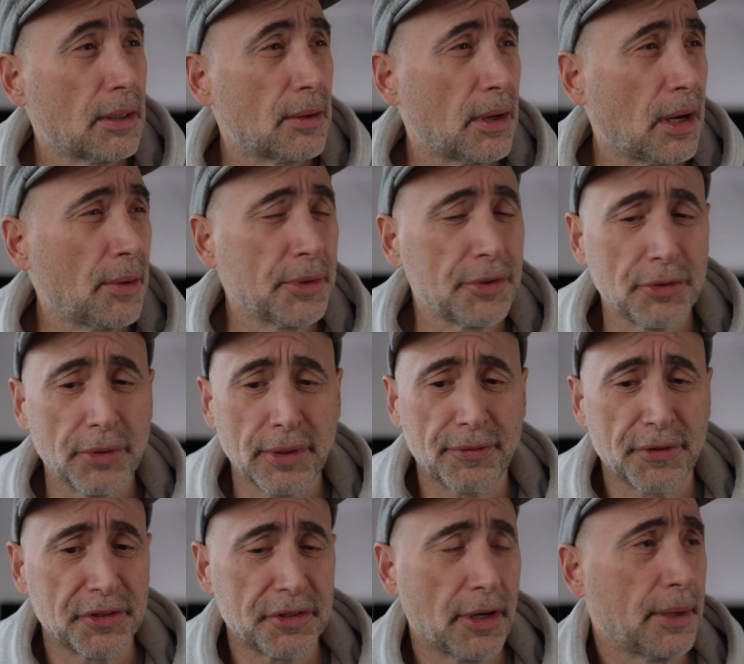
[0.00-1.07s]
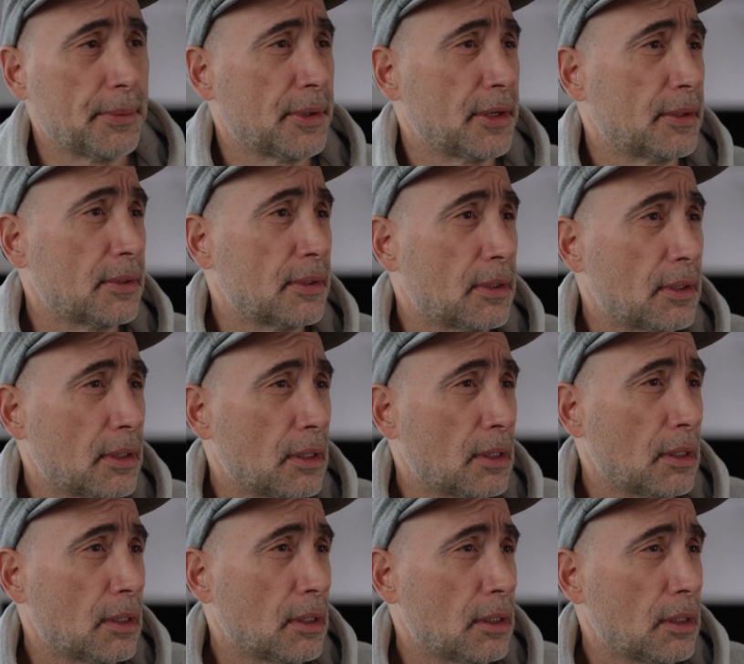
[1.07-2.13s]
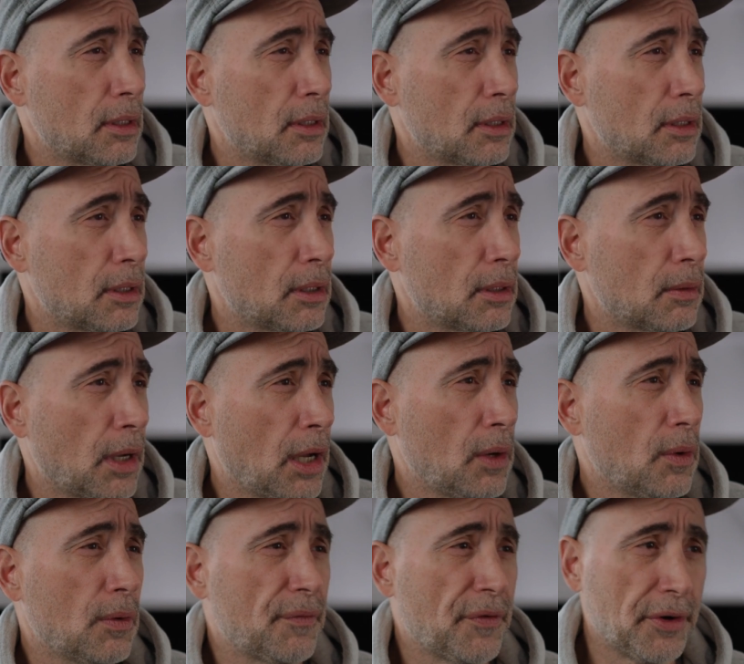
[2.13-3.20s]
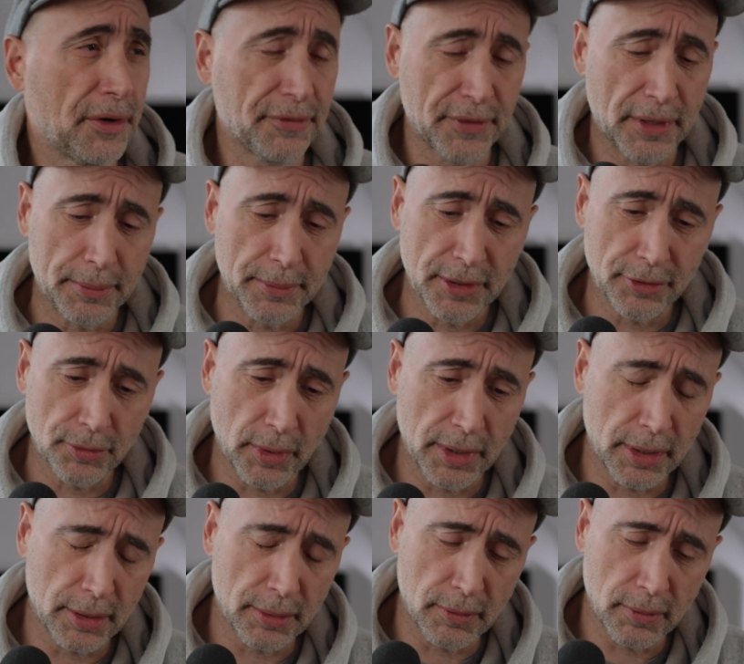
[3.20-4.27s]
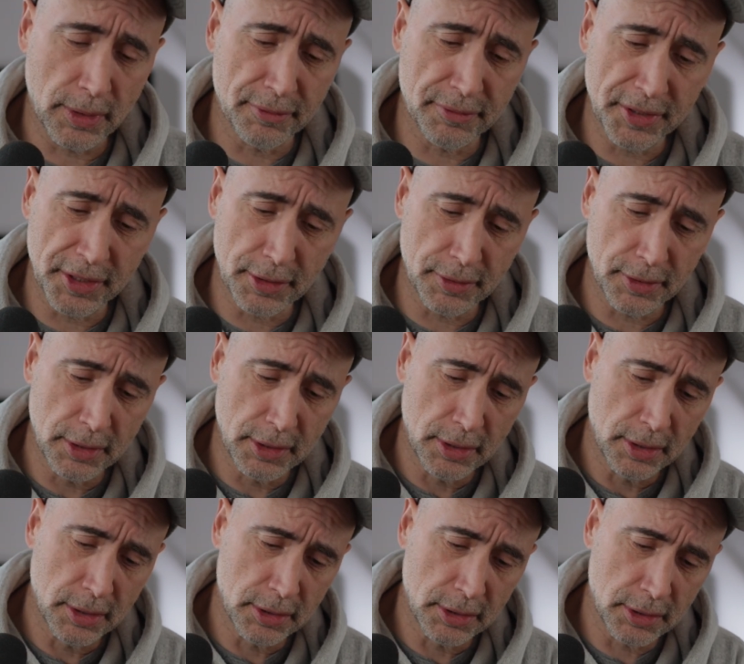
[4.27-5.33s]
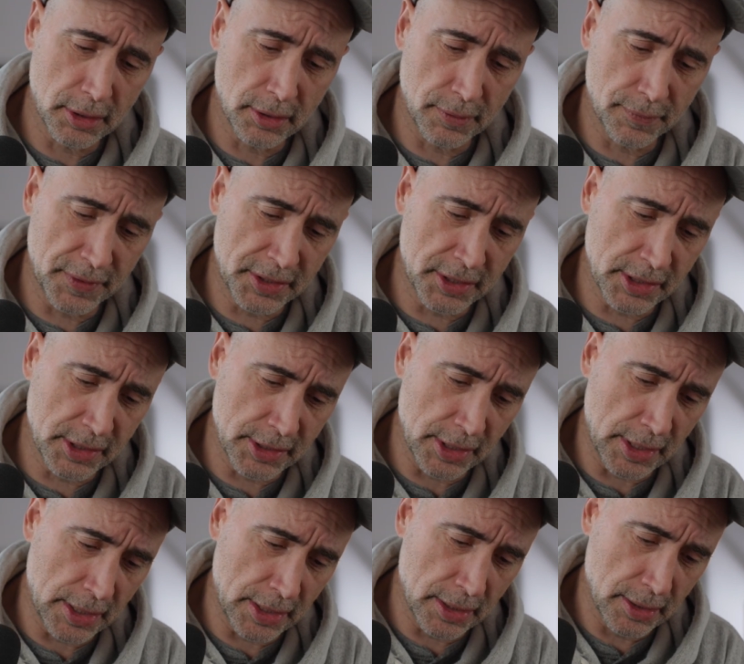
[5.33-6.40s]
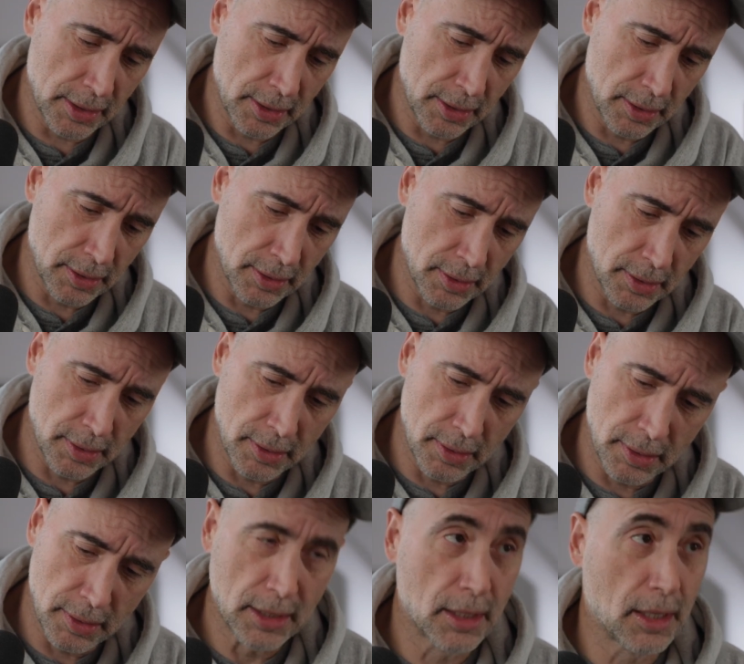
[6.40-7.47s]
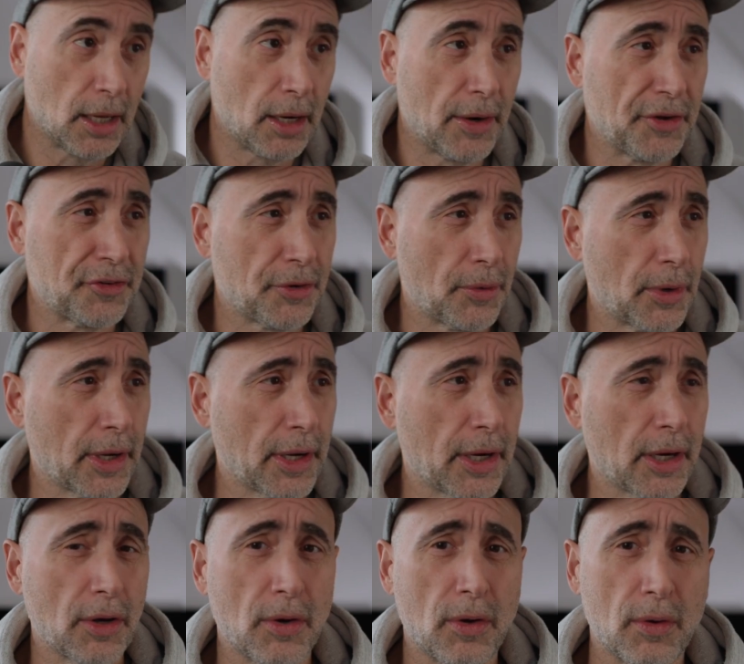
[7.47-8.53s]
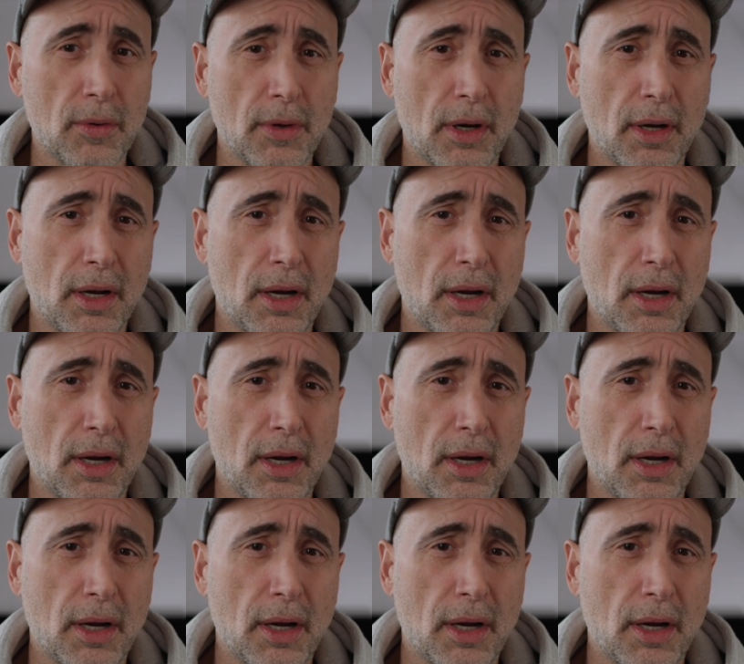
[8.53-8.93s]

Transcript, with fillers: How are we doing for time here? Oh, 35 minutes. What a, what a video. So this is... Uh, all right, so we're going to go